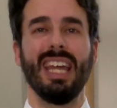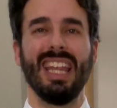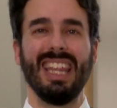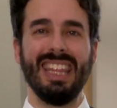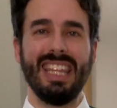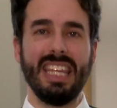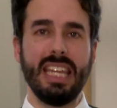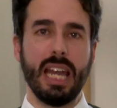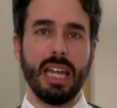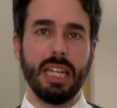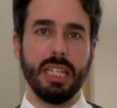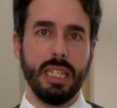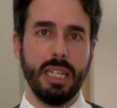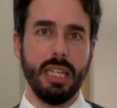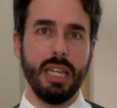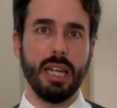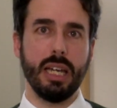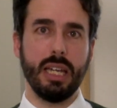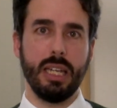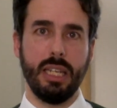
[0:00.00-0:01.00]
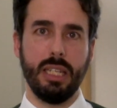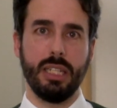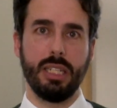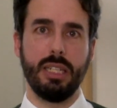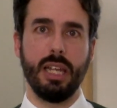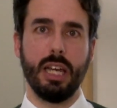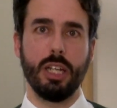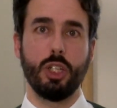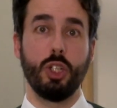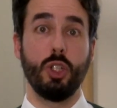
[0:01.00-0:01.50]
The idea is
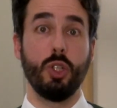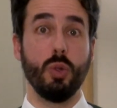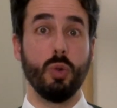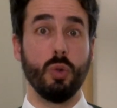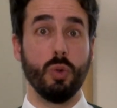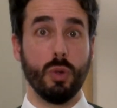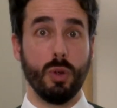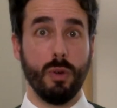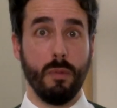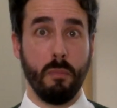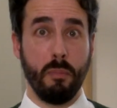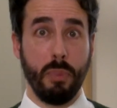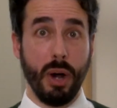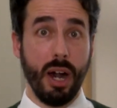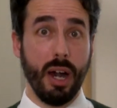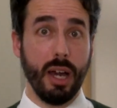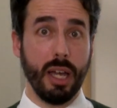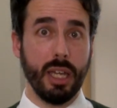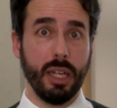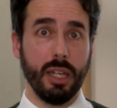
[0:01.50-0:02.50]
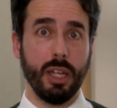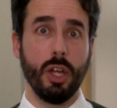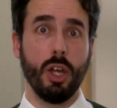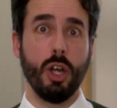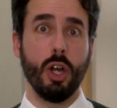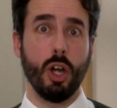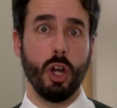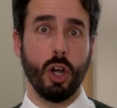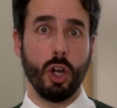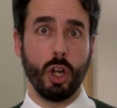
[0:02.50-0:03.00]
that you buy,
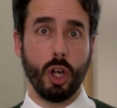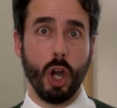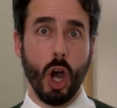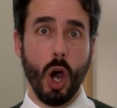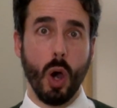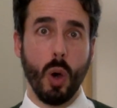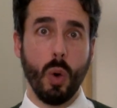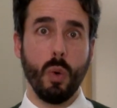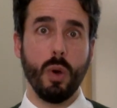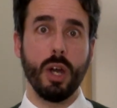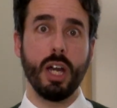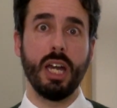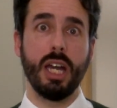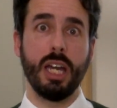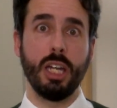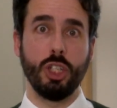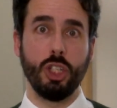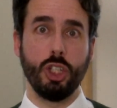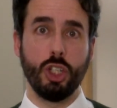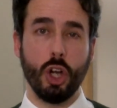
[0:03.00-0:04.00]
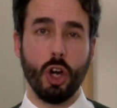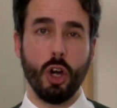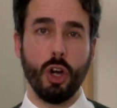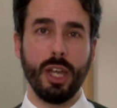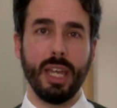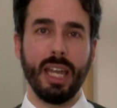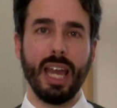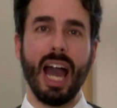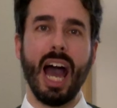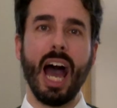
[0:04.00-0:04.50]
go,
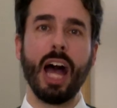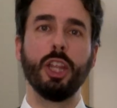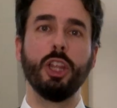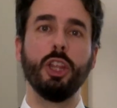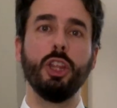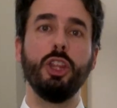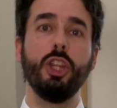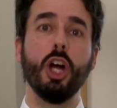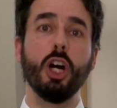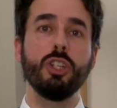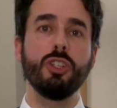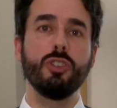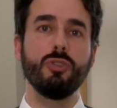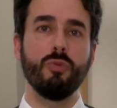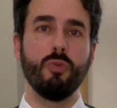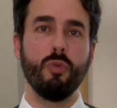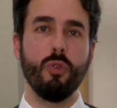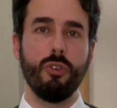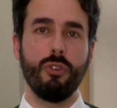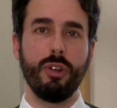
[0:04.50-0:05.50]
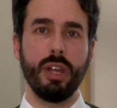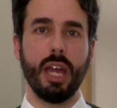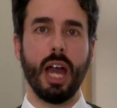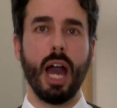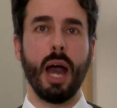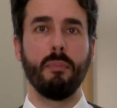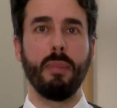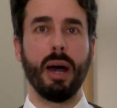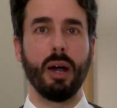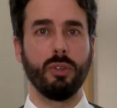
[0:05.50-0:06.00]
enjoy, and don't worry
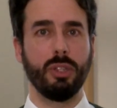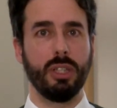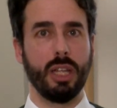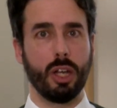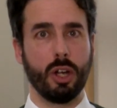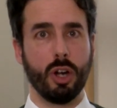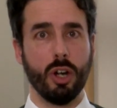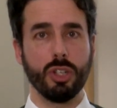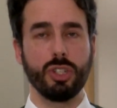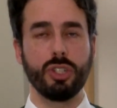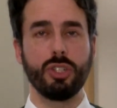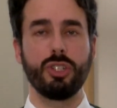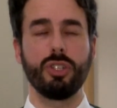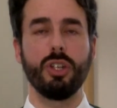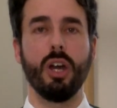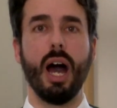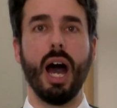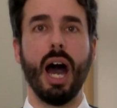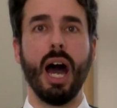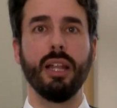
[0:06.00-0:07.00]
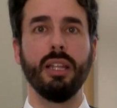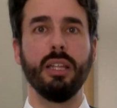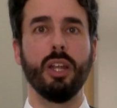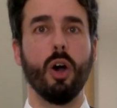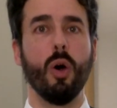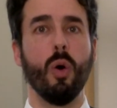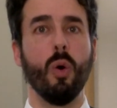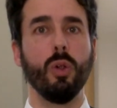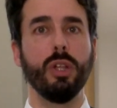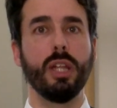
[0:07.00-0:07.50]
about the costs and
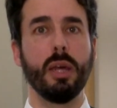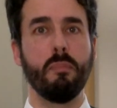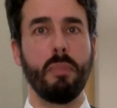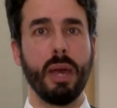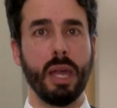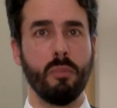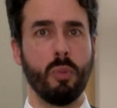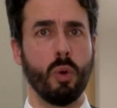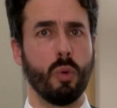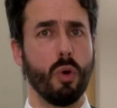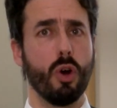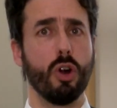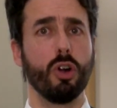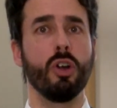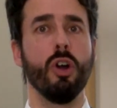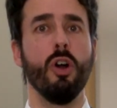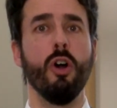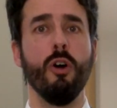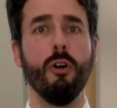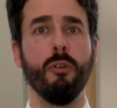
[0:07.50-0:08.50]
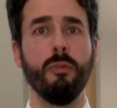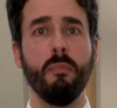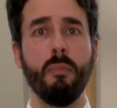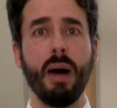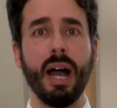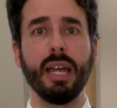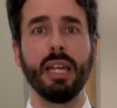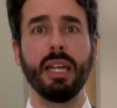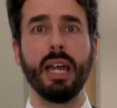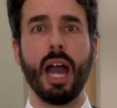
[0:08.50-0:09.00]
all the paperwork of
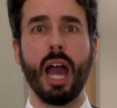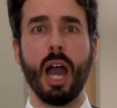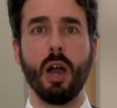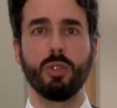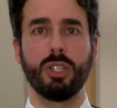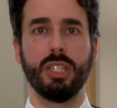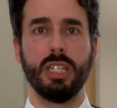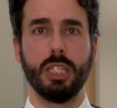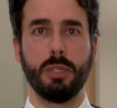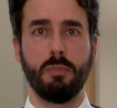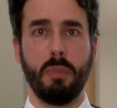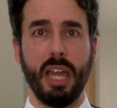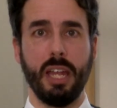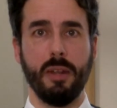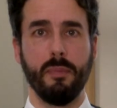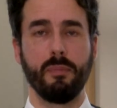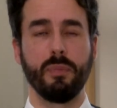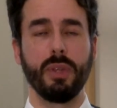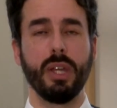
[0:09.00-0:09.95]
buying a house in Spain.